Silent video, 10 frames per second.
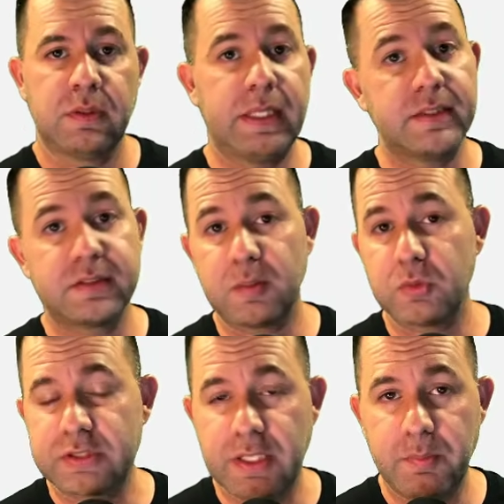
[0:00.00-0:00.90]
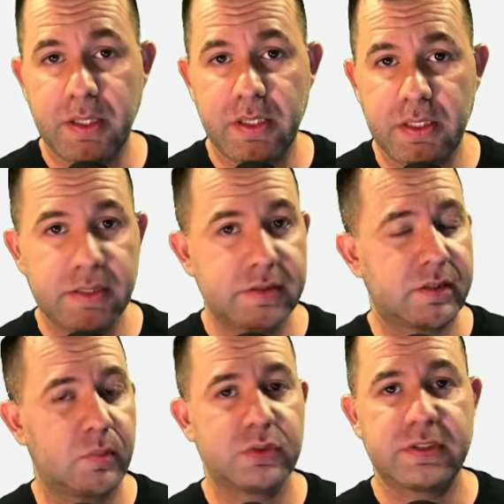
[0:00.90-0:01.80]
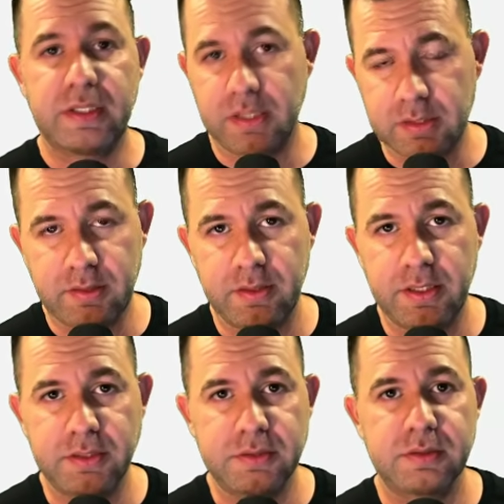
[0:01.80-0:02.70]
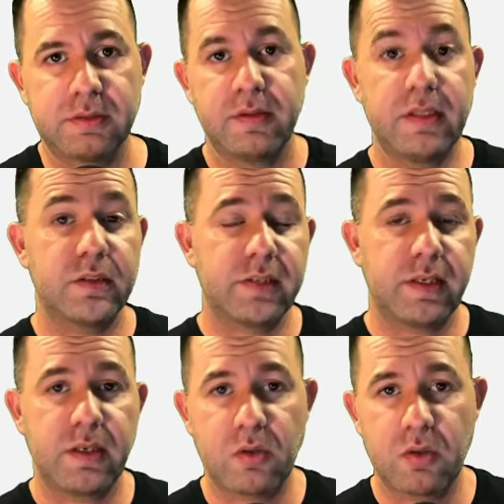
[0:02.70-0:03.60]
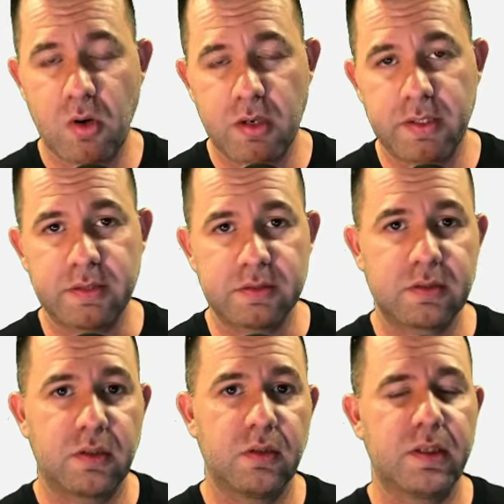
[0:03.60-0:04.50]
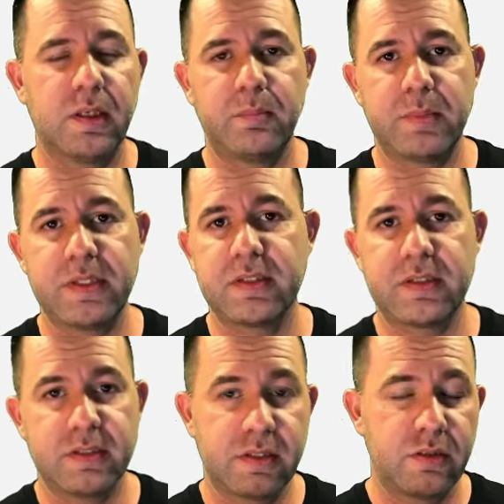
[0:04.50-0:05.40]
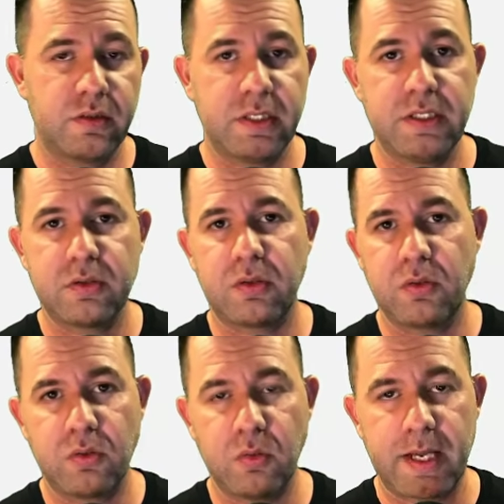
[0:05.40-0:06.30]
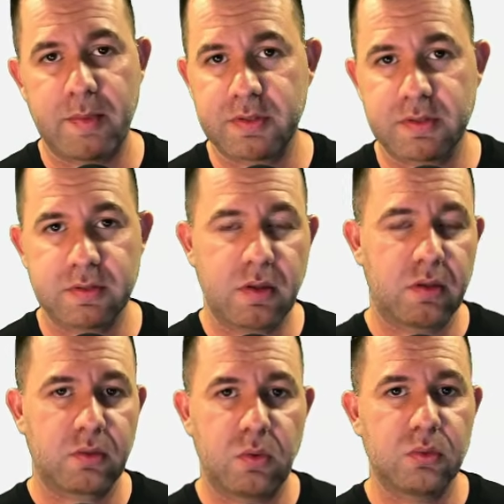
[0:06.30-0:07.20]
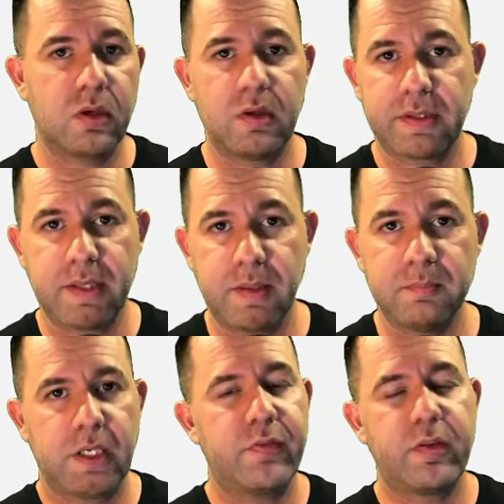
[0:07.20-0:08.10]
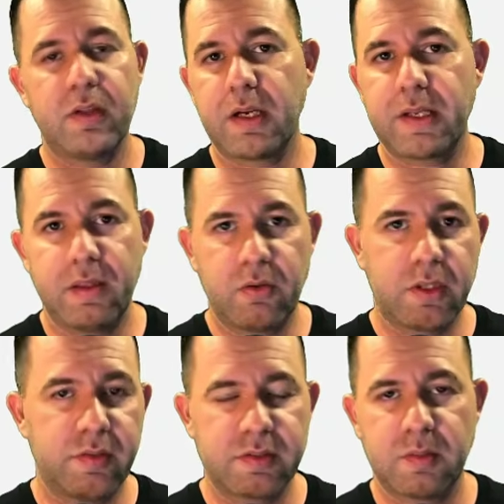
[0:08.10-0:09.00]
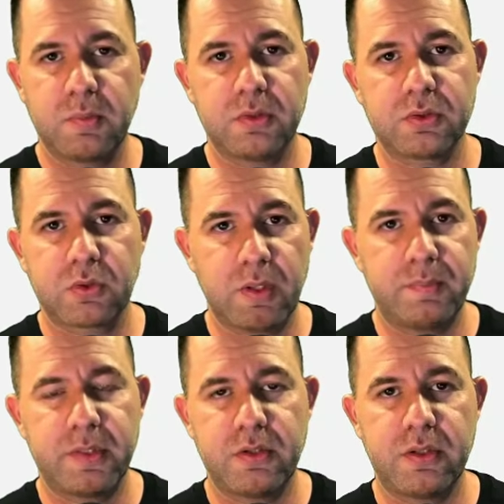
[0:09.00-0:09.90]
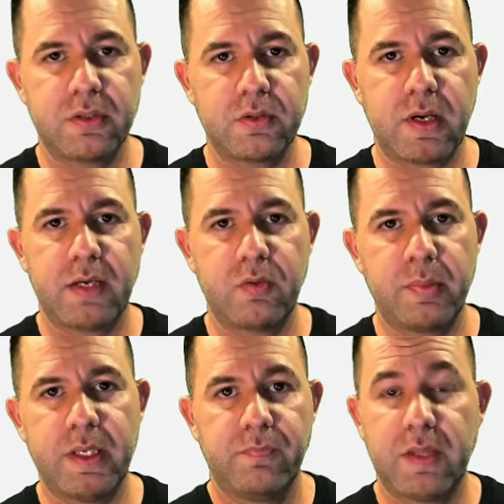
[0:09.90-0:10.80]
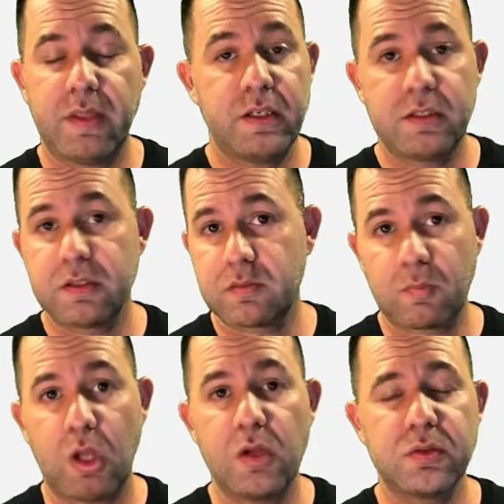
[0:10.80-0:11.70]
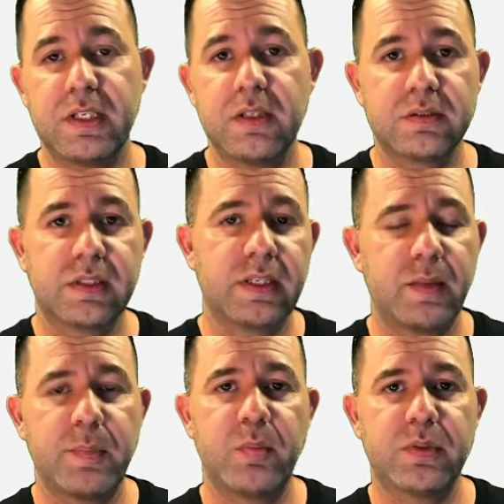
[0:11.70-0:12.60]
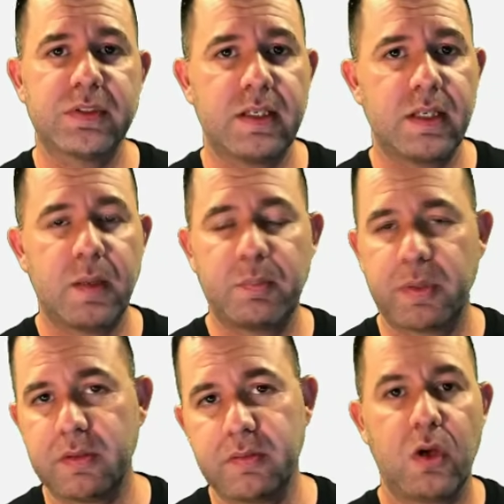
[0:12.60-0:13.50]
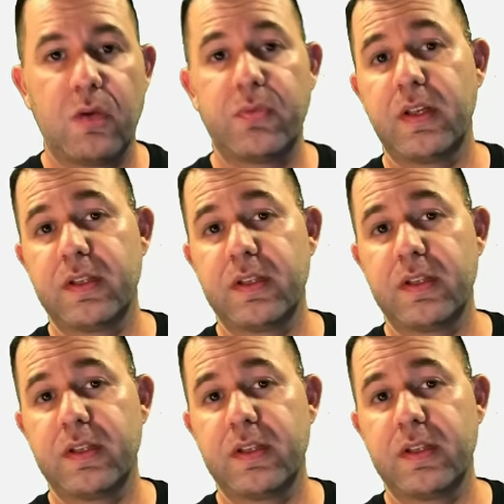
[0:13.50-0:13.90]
Then some will say pick a niche, some will say not to niche. Then they'll tell you to go to market and start looking up businesses in your niche on Google Maps and start cold calling them. If you're lucky, they'll give you some little script that you can try to repeat. And then you just close deals and get people signed up and off into the